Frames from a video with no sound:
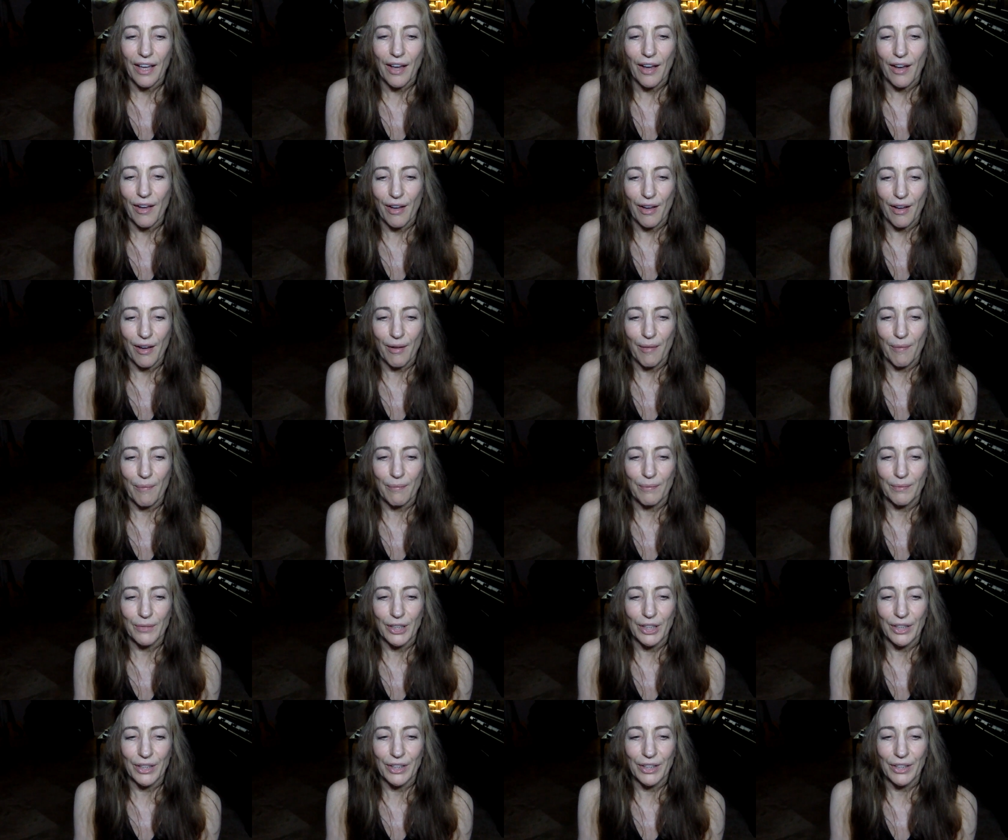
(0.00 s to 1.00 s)
um,
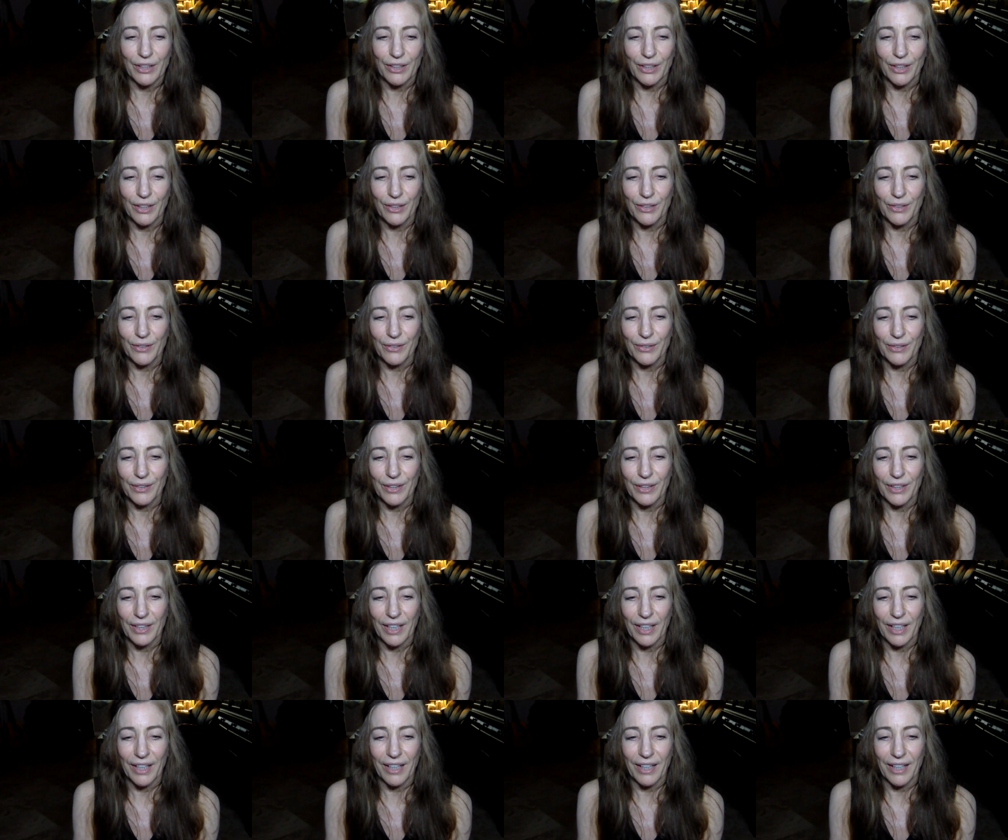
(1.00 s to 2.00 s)
you know,
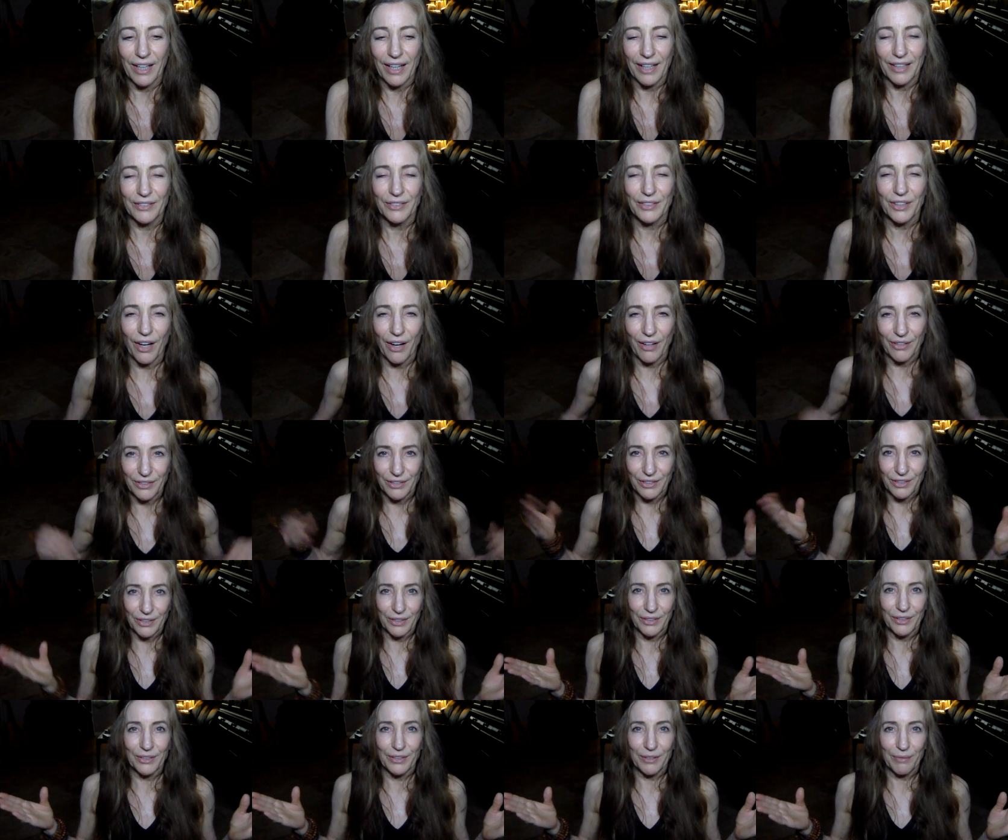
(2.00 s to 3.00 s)
I talk
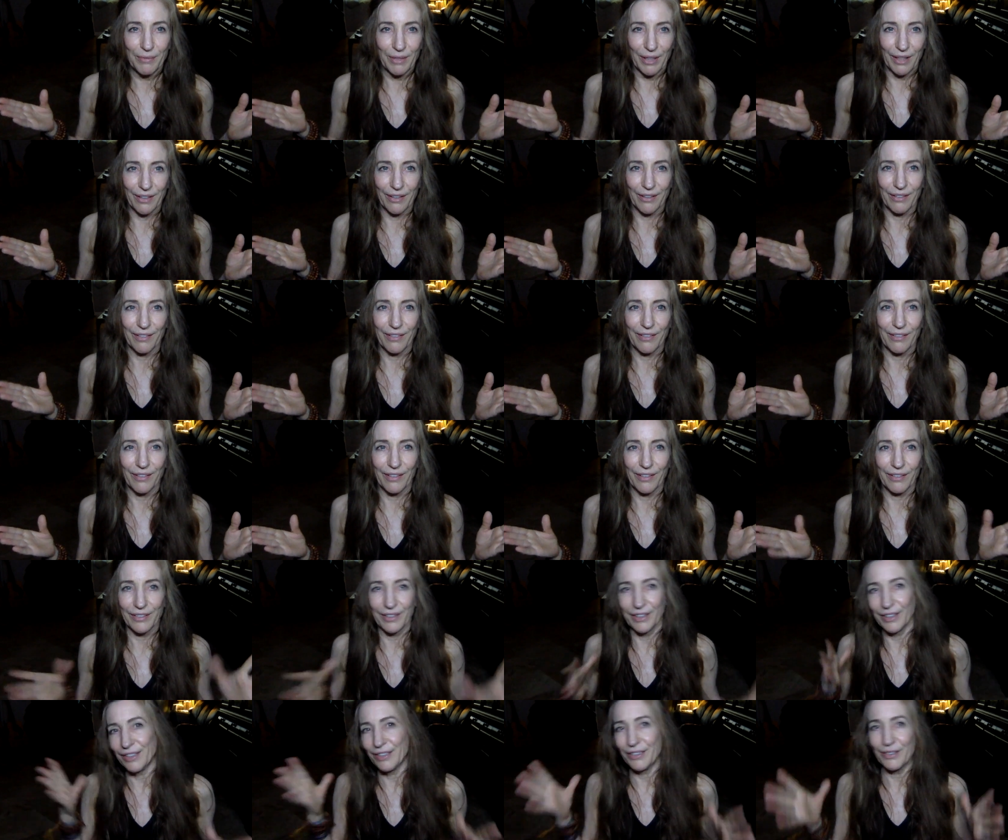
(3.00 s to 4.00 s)
to you about
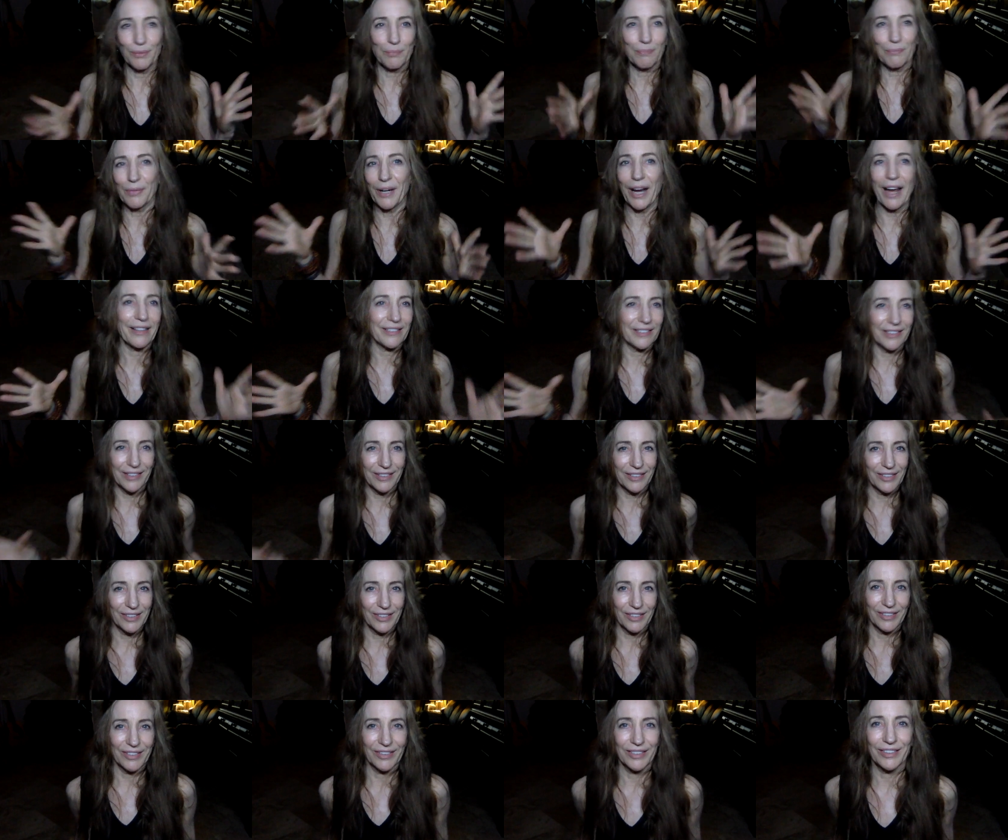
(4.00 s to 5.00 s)
all these
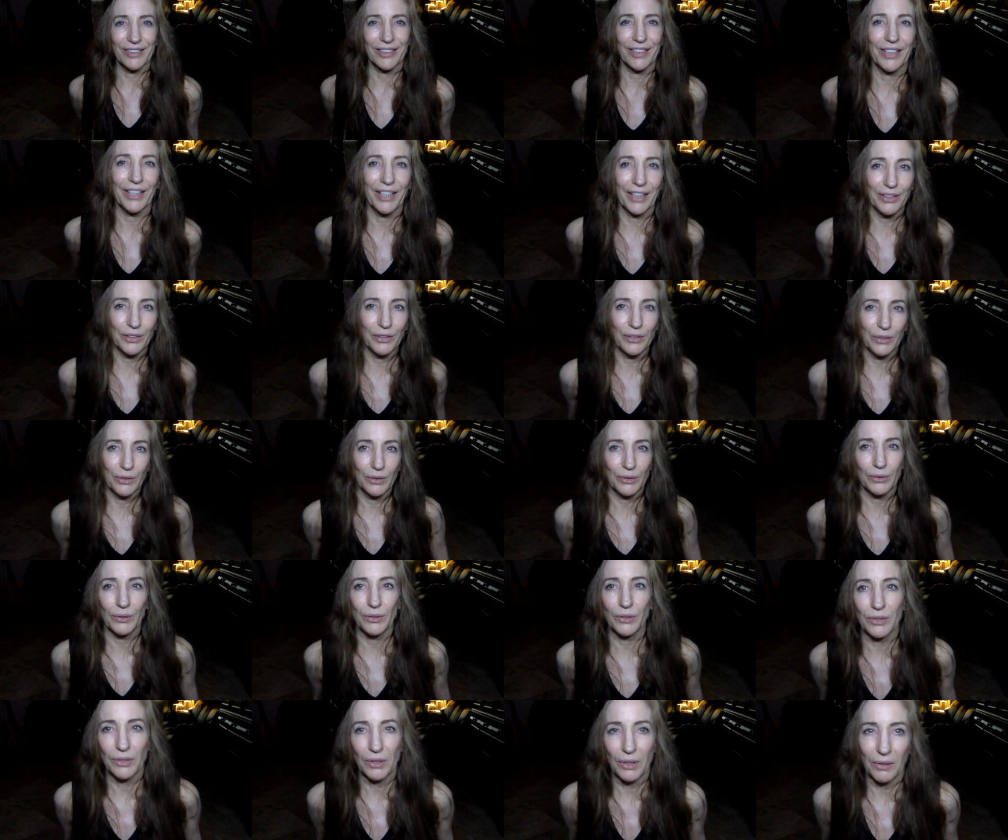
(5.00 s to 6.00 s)
practices that I
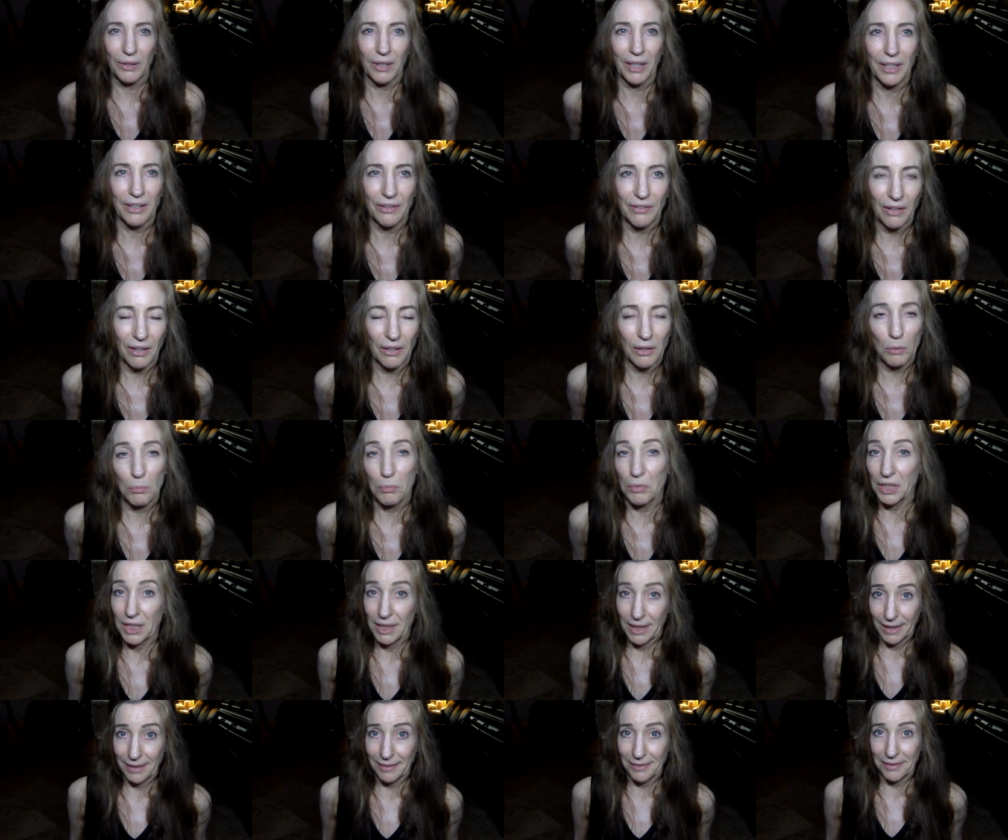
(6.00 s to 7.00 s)
do, so I thought it'd
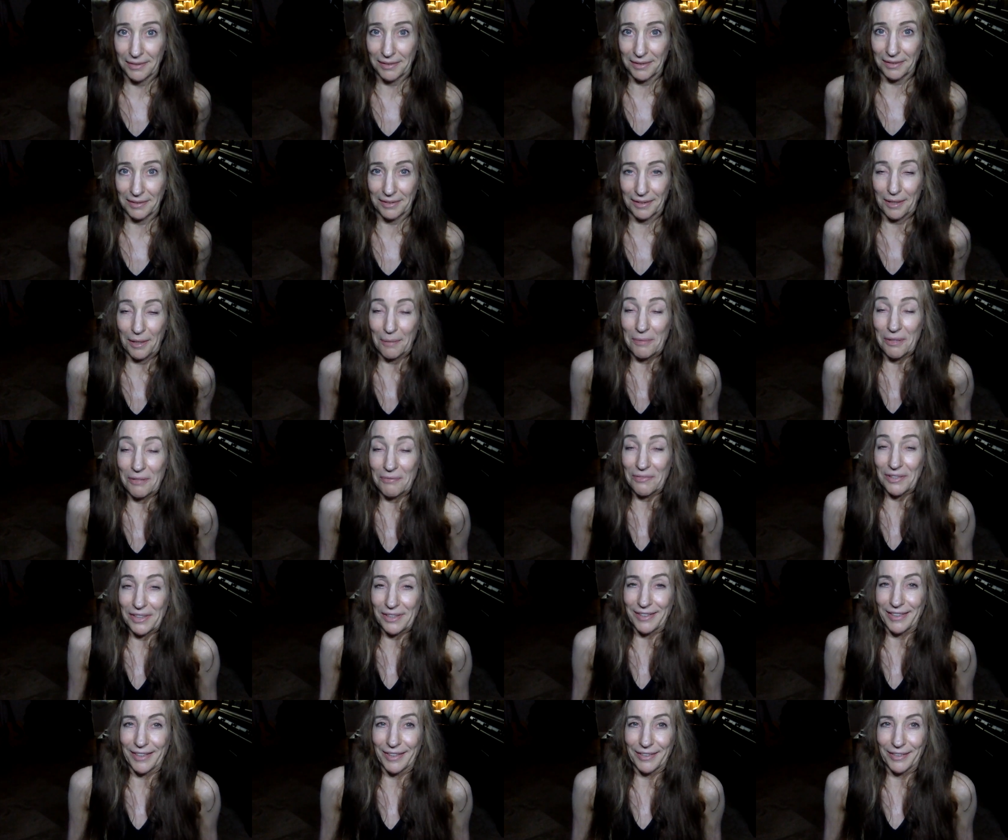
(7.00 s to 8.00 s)
be nice to come and
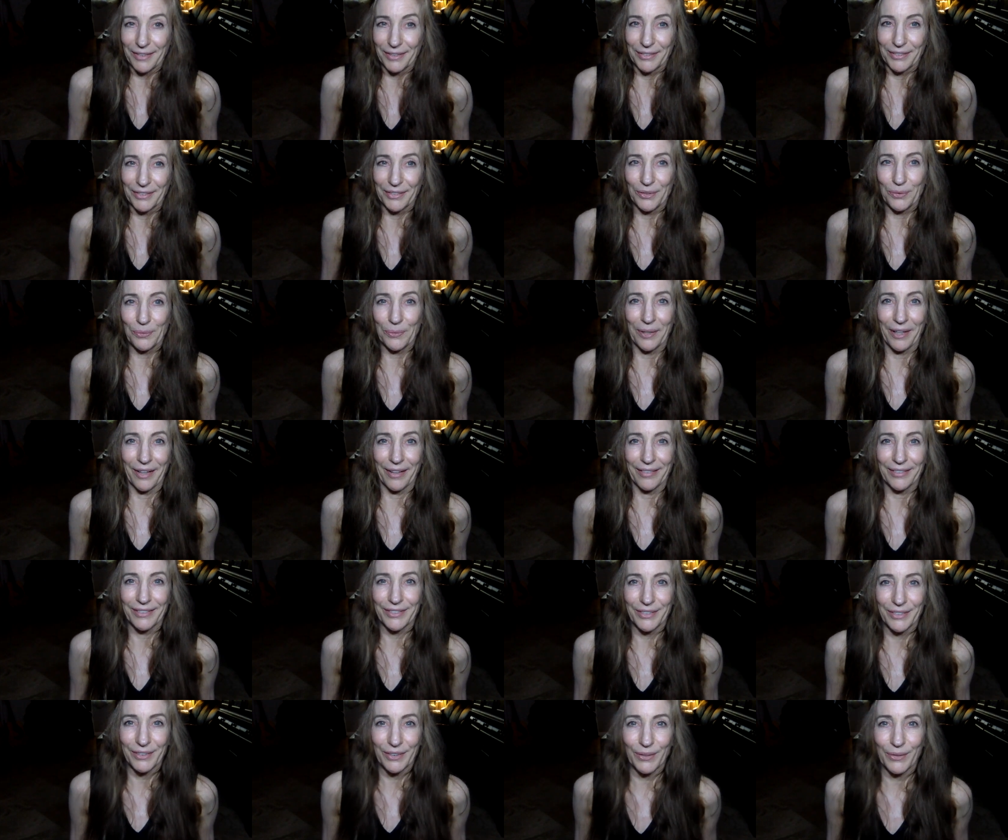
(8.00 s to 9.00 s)
visit you as
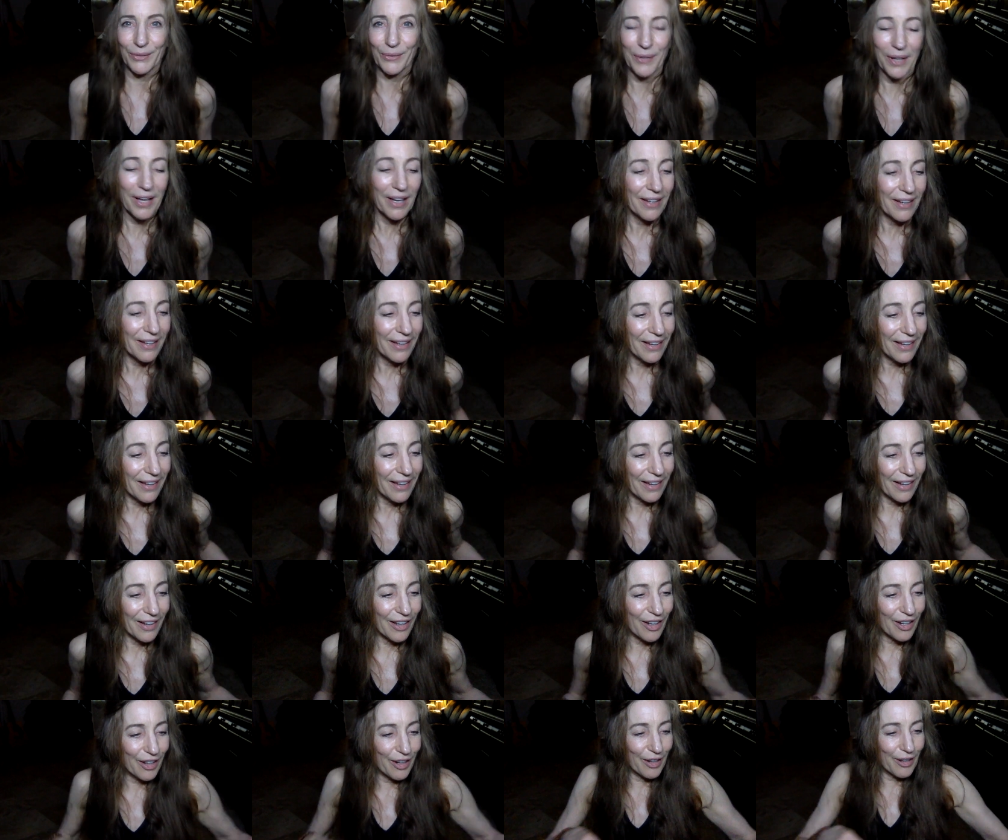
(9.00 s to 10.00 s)
well. So,
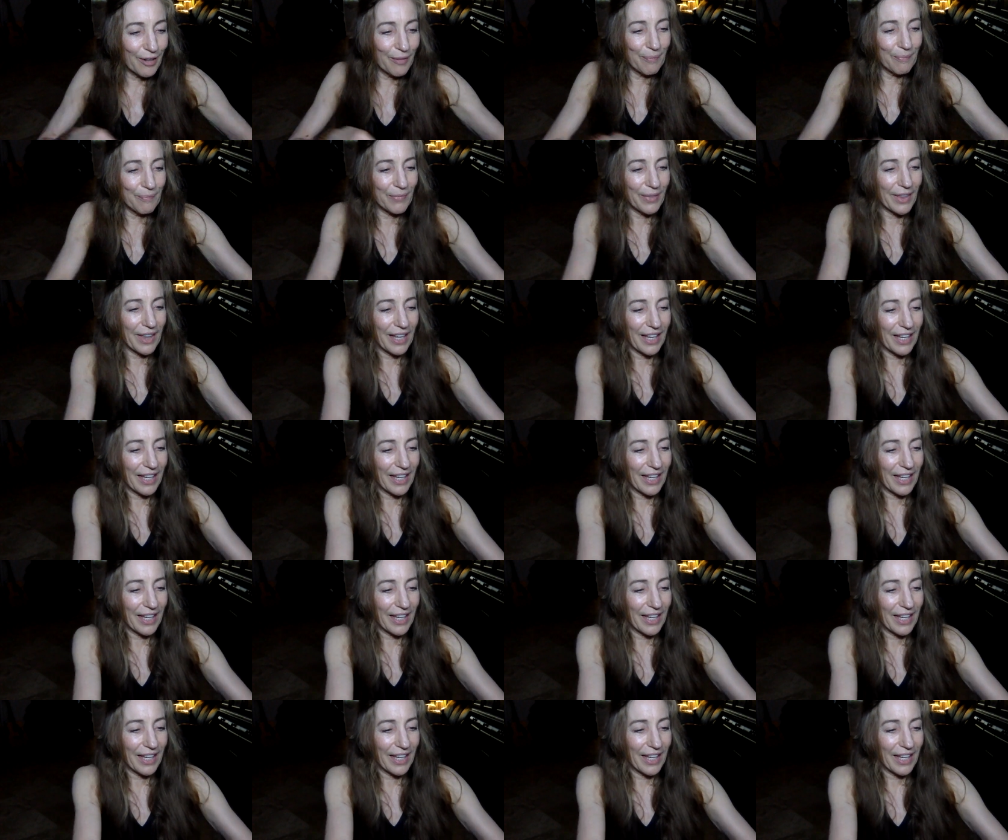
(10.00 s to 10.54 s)
um,